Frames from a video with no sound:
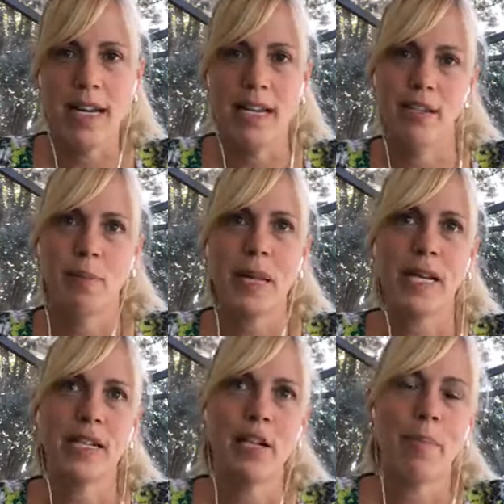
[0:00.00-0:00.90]
is
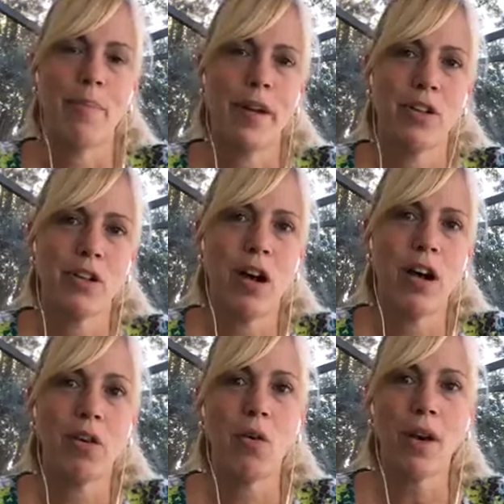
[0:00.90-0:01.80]
because their
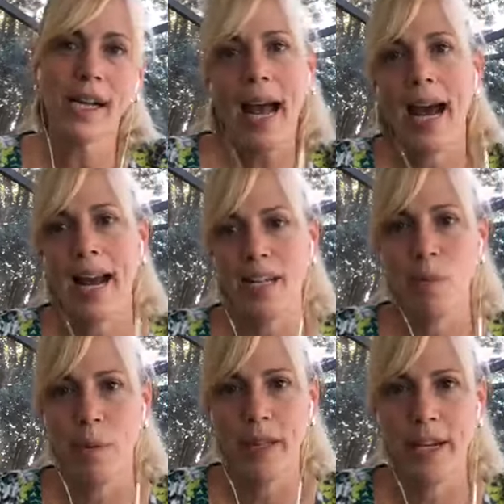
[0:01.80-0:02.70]
dog or cat has
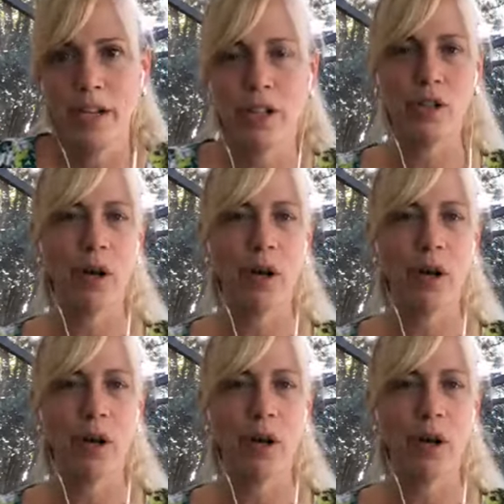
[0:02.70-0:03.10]
mobility issues.